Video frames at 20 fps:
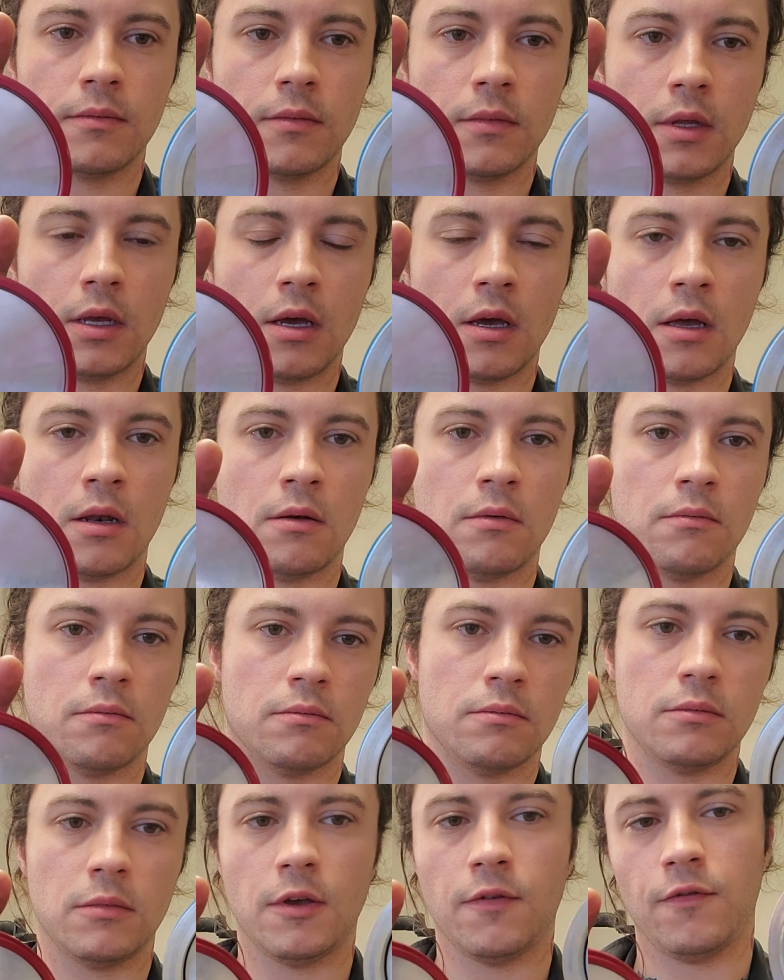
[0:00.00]
And
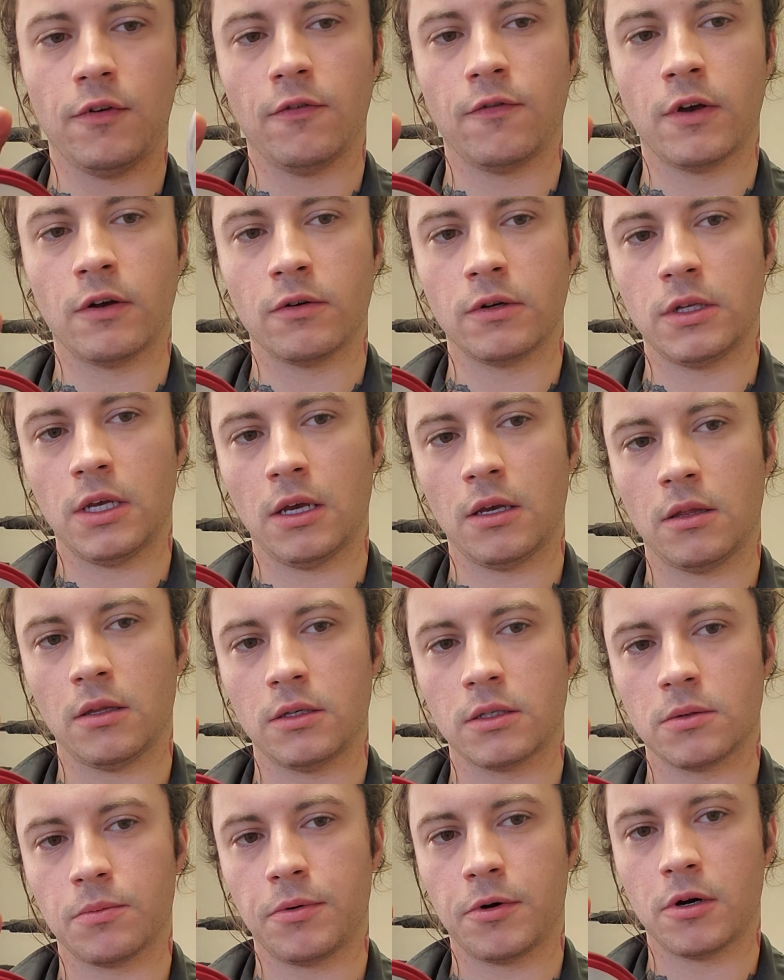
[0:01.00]
if you've ever taken
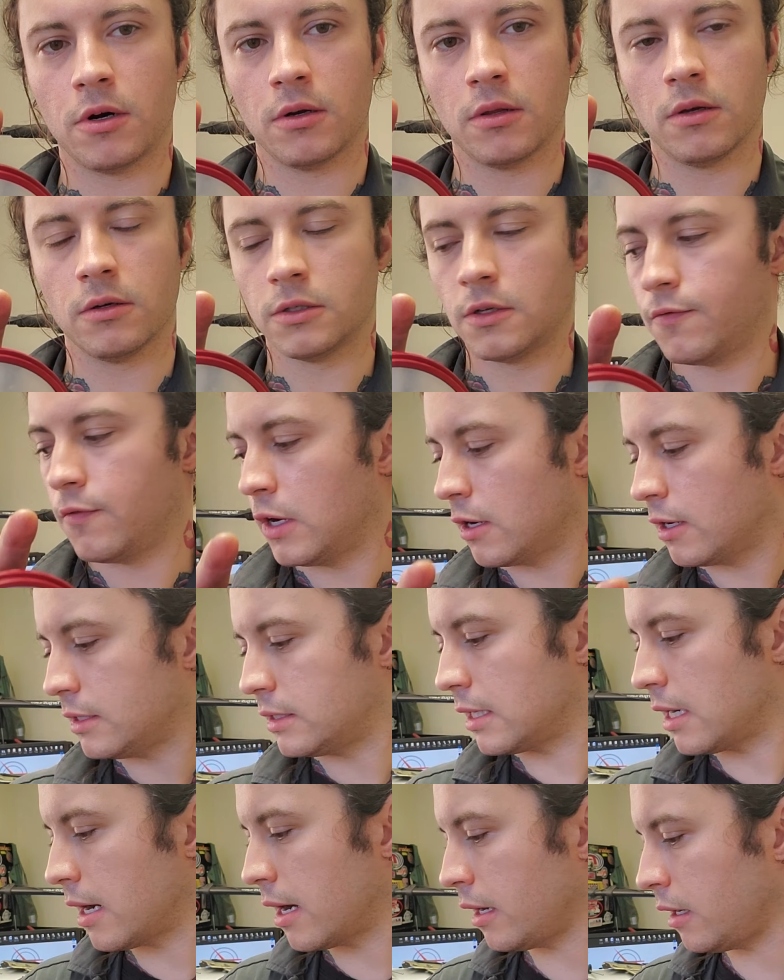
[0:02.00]
these apart, there's a very
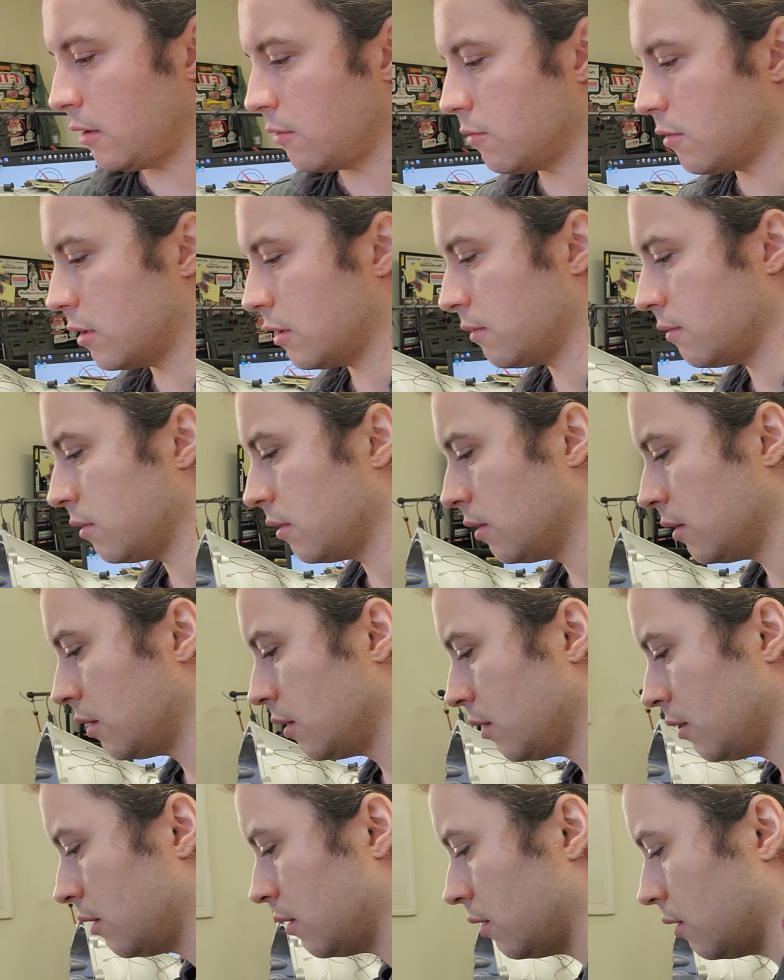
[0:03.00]
tiny one,
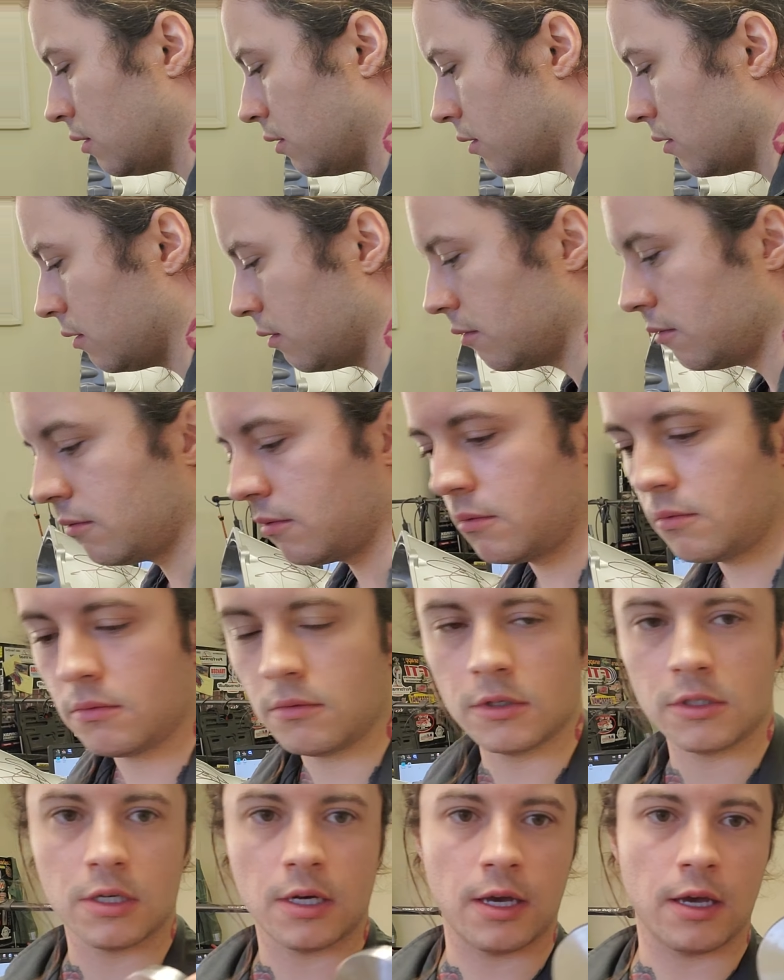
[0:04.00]

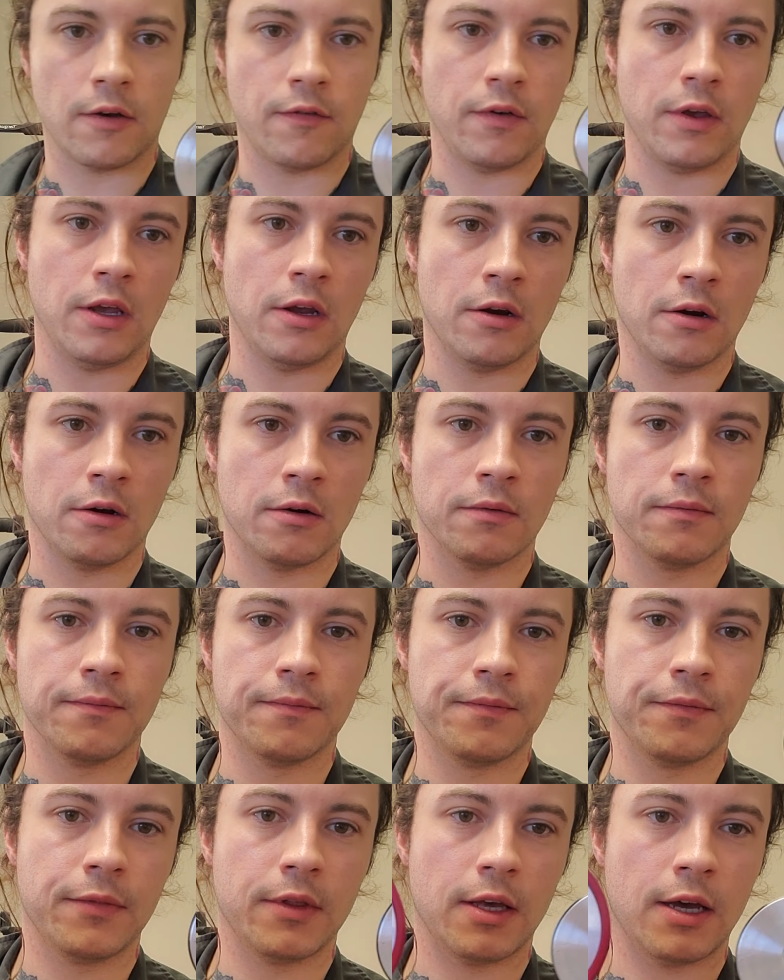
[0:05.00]
which I have here,
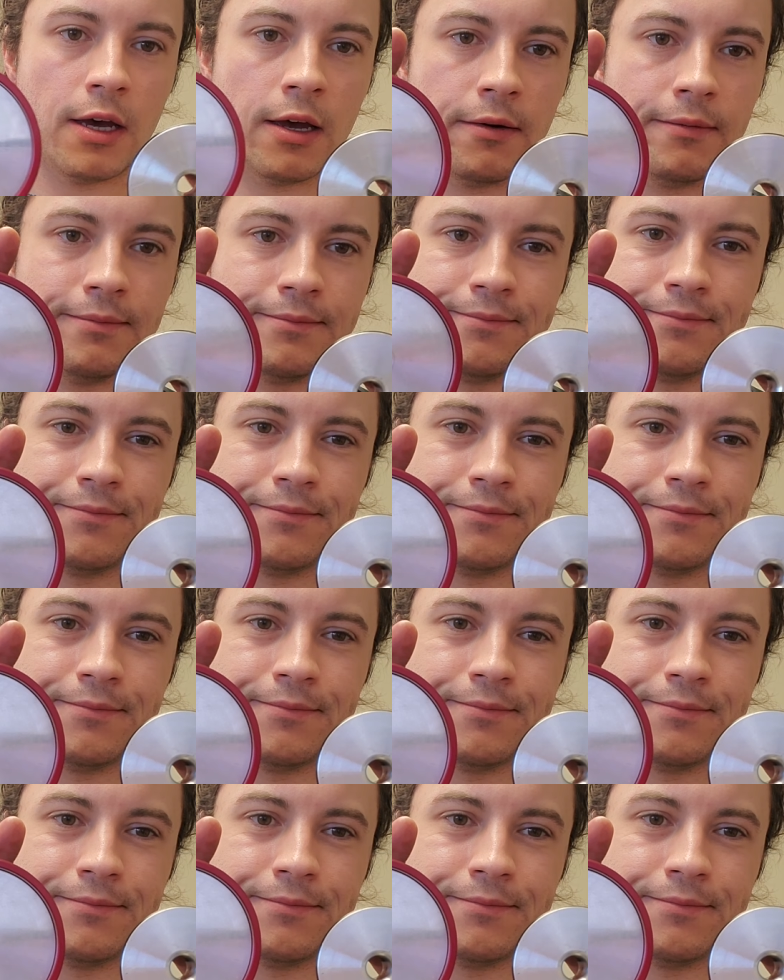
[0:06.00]
that